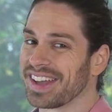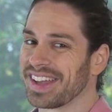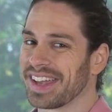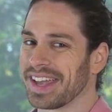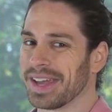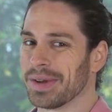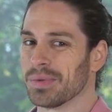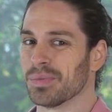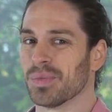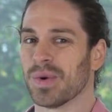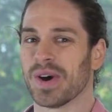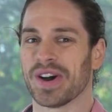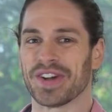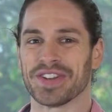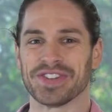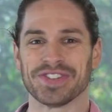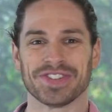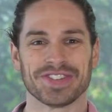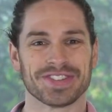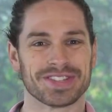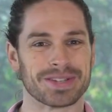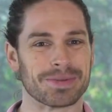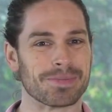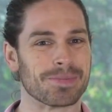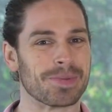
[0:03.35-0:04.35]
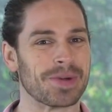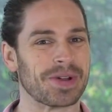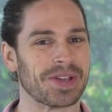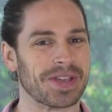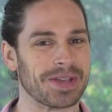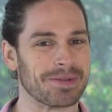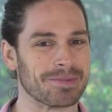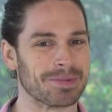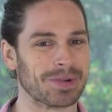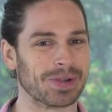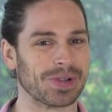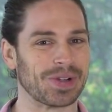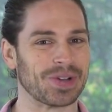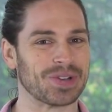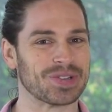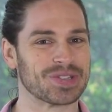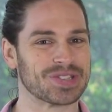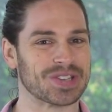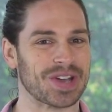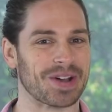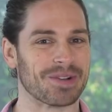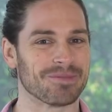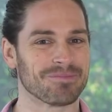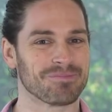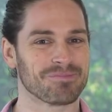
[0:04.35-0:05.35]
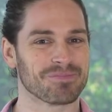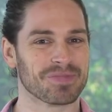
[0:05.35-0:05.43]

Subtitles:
and 1 to bring him closer.